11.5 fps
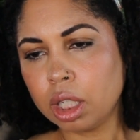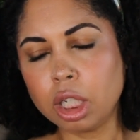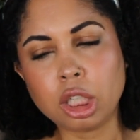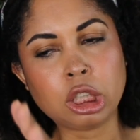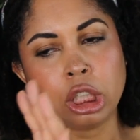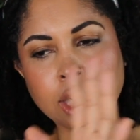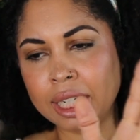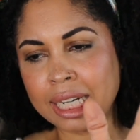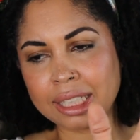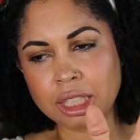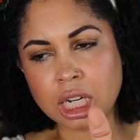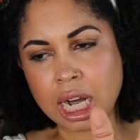Looking
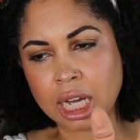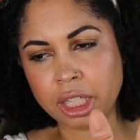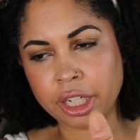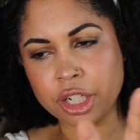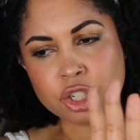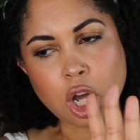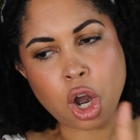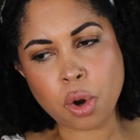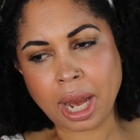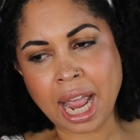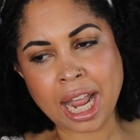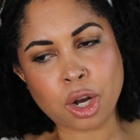at the colors,
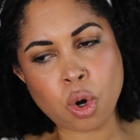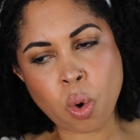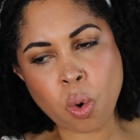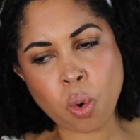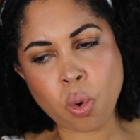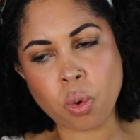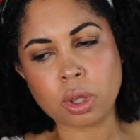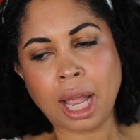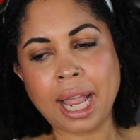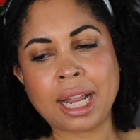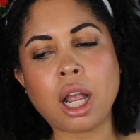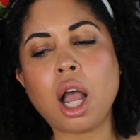okay, cool.
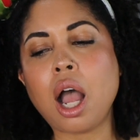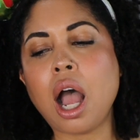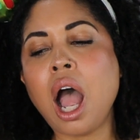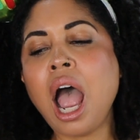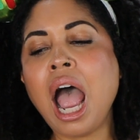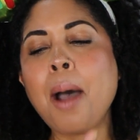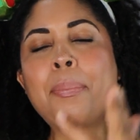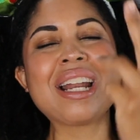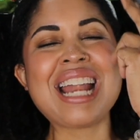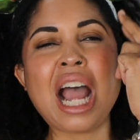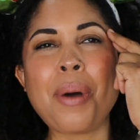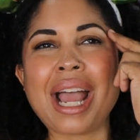Like, but
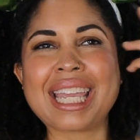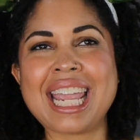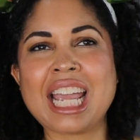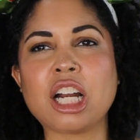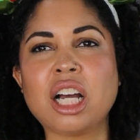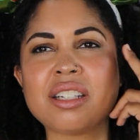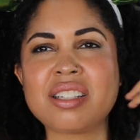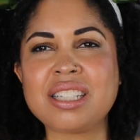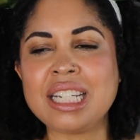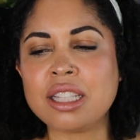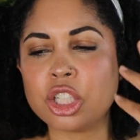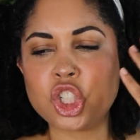now I can't
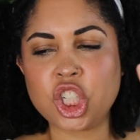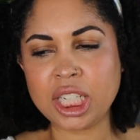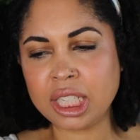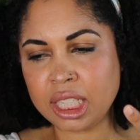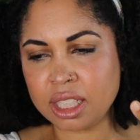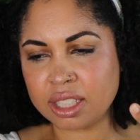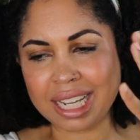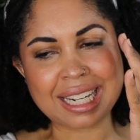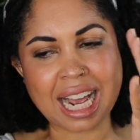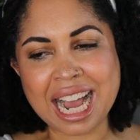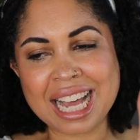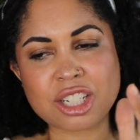unsee the cheese and
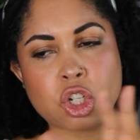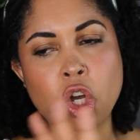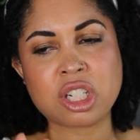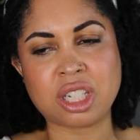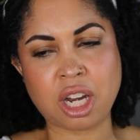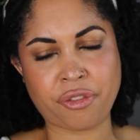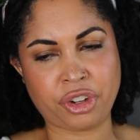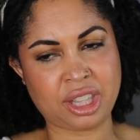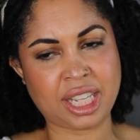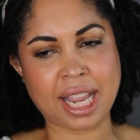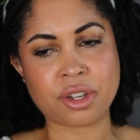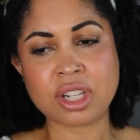the hot sauce and
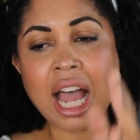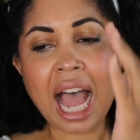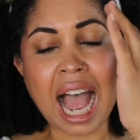everything else.